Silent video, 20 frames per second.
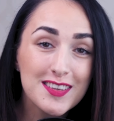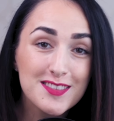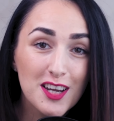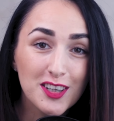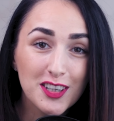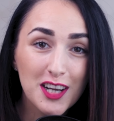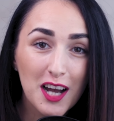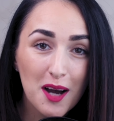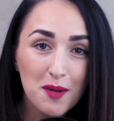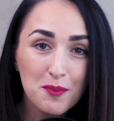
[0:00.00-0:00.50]
are
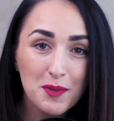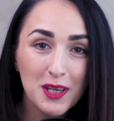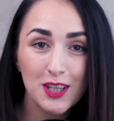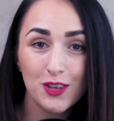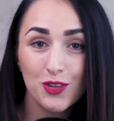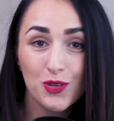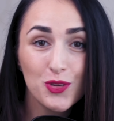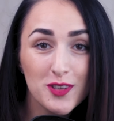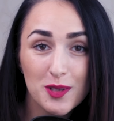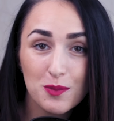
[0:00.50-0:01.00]
coming,
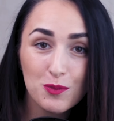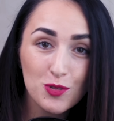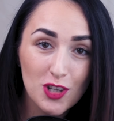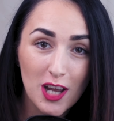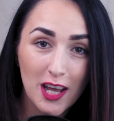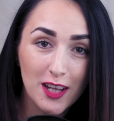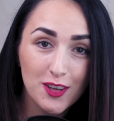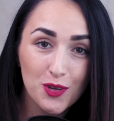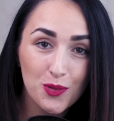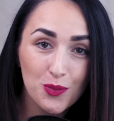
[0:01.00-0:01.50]
do some
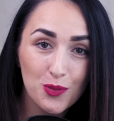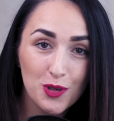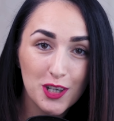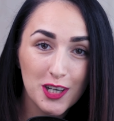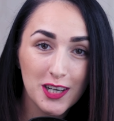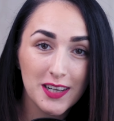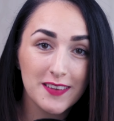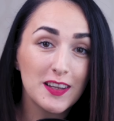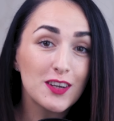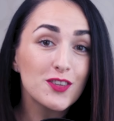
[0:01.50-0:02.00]
shadow
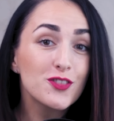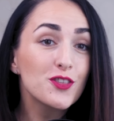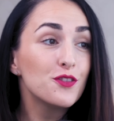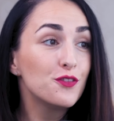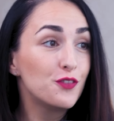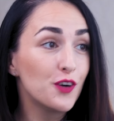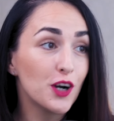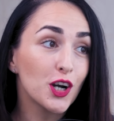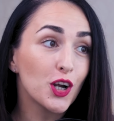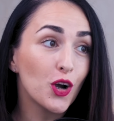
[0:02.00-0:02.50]
work. There's a
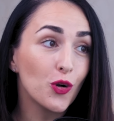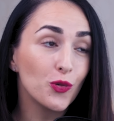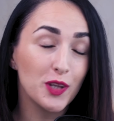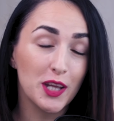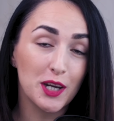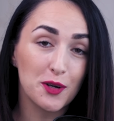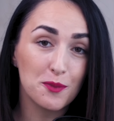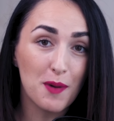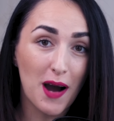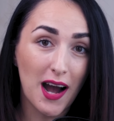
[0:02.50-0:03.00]
Virgo
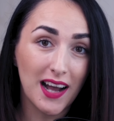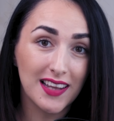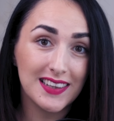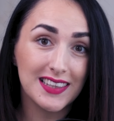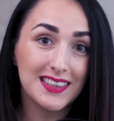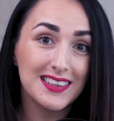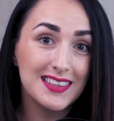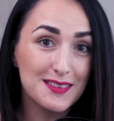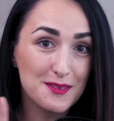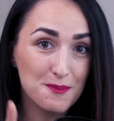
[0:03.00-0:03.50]
nearby
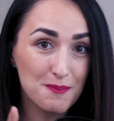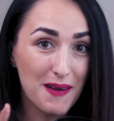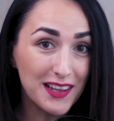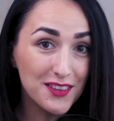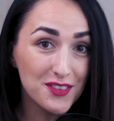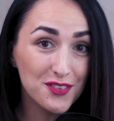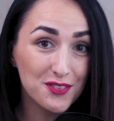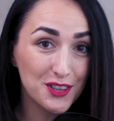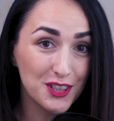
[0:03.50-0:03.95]
that is meant for